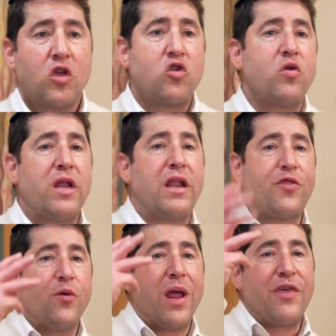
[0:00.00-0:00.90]
you need
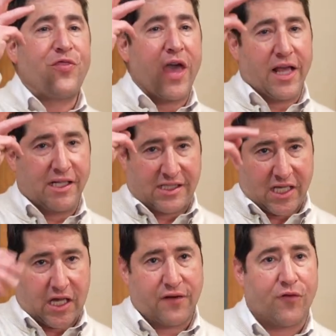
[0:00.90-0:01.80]
3 things
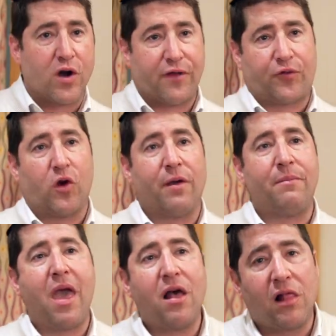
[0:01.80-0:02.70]
to convert if you're a
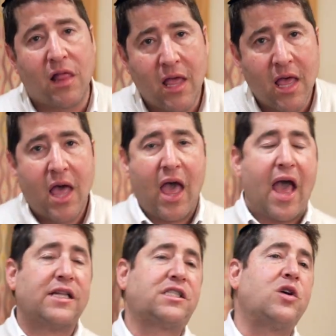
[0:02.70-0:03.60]
male,
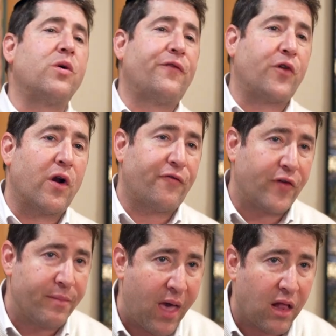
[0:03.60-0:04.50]
and 2 if you're a
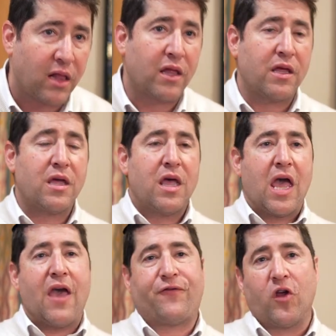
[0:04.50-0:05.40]
female.
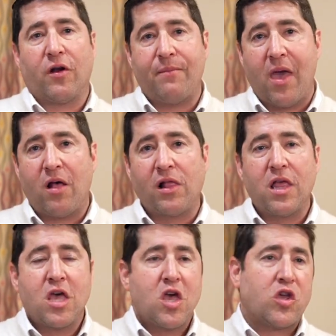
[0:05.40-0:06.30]
If you're a male,
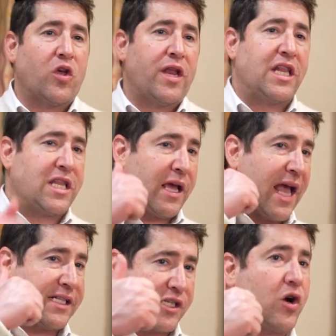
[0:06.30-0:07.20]
you need to
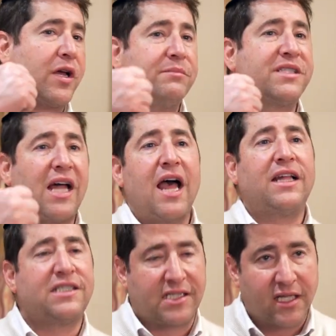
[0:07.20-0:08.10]
get
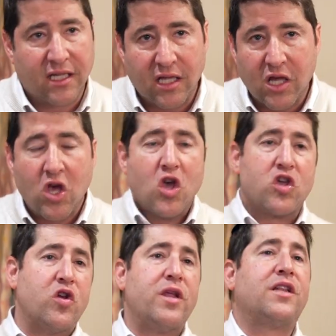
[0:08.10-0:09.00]
circumcised,
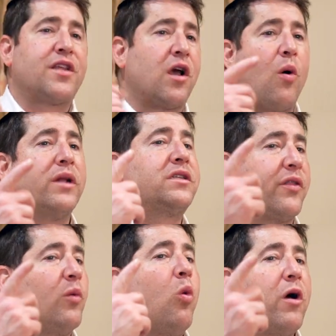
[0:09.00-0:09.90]
you need to go into
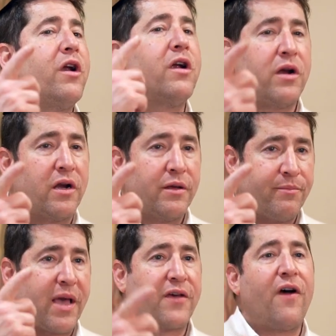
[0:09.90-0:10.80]
the water,
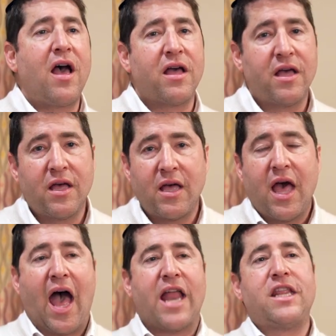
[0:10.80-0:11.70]
mikvah,
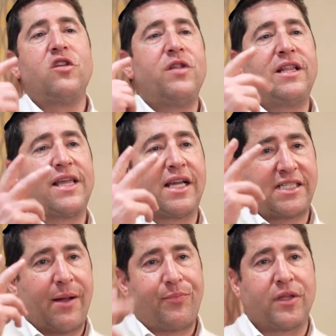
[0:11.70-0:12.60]
and you need to
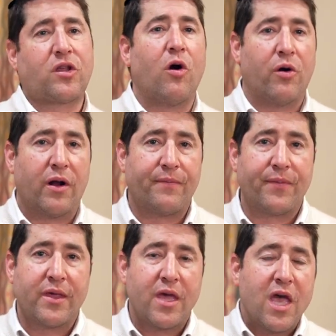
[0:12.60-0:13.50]
accept the Torah.
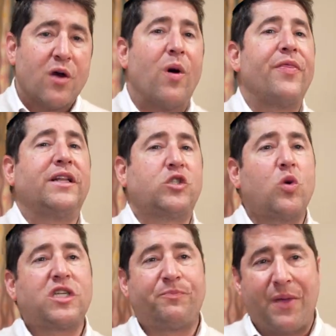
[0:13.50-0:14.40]
When the
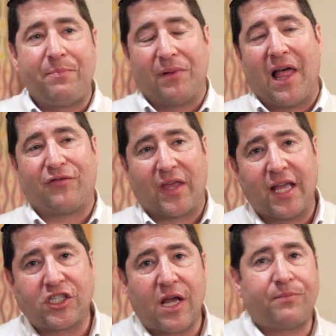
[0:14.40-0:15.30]
Jewish people left
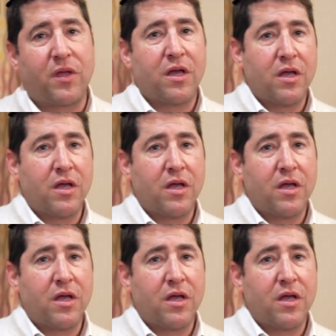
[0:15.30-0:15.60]
Egypt,